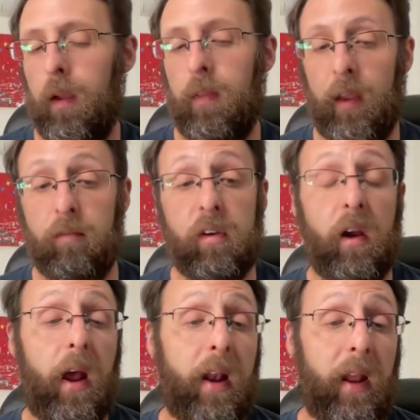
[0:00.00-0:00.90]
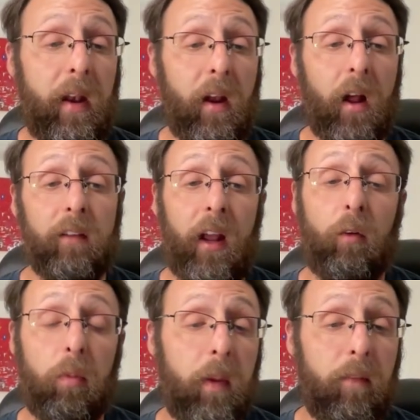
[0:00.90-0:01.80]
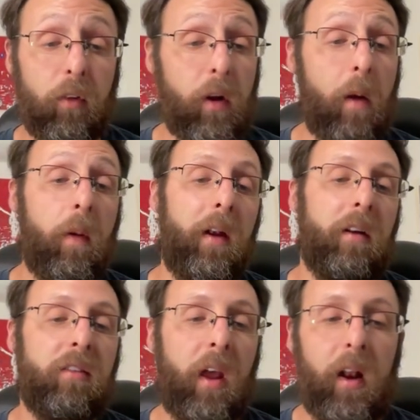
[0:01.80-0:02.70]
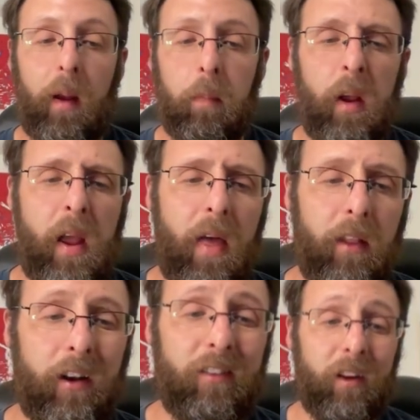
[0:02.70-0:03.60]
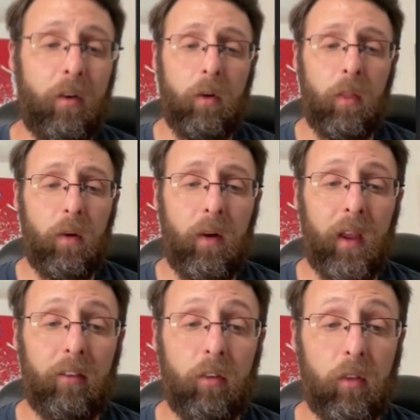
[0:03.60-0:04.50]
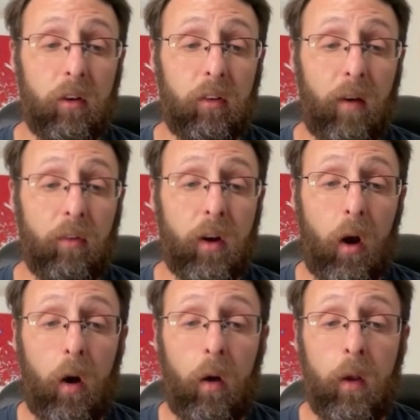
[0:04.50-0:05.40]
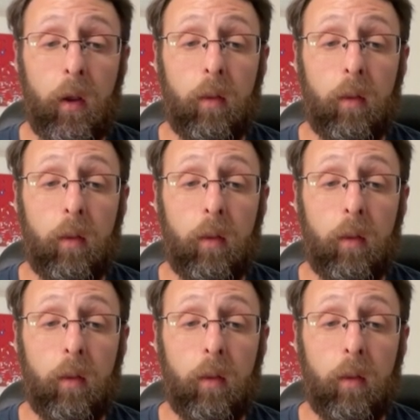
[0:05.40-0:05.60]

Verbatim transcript: there, they can figure out how to get in contact with me if they're not ready to sign up. Then I just included the links to the discovery call,